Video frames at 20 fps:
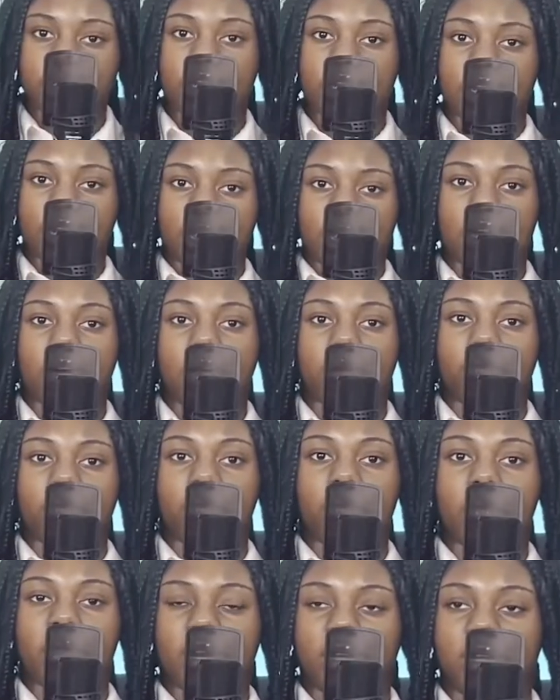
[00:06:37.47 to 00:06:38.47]
donate
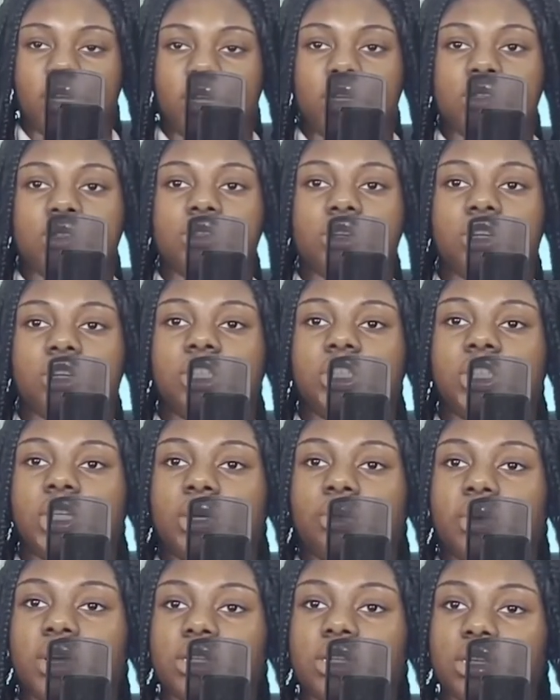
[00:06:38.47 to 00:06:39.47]
money. So
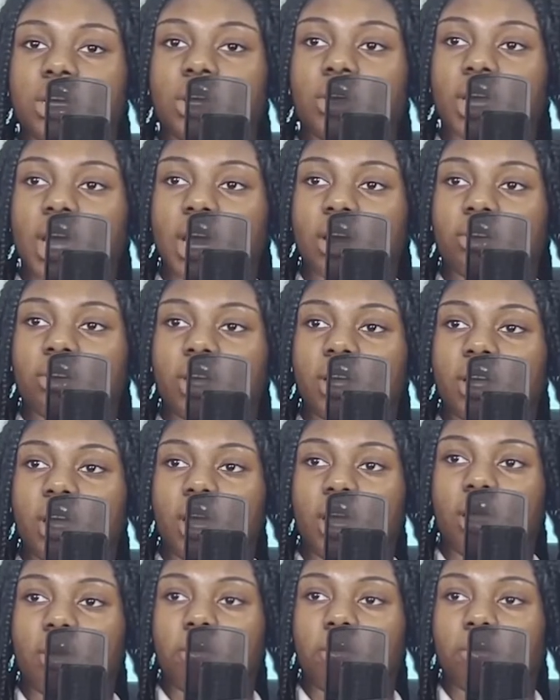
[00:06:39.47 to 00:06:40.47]
she went to go
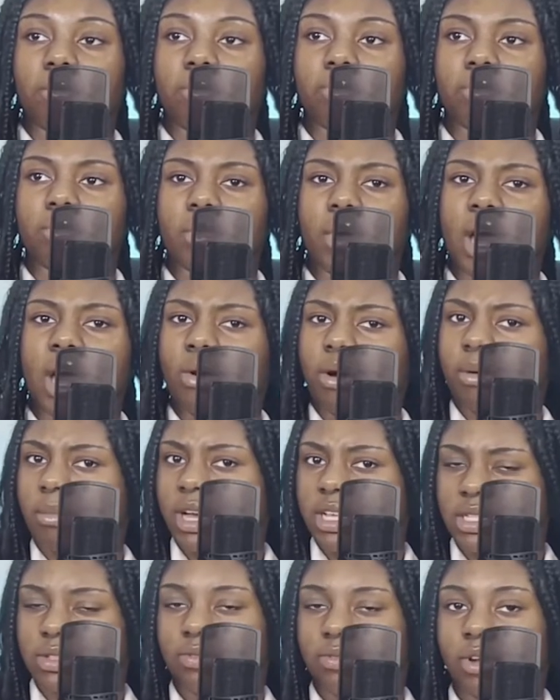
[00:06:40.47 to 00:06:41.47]
carry out a
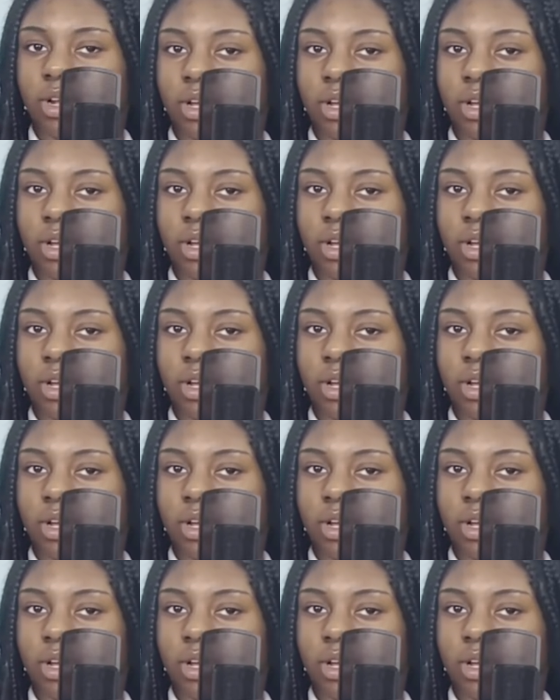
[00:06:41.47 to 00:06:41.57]
massive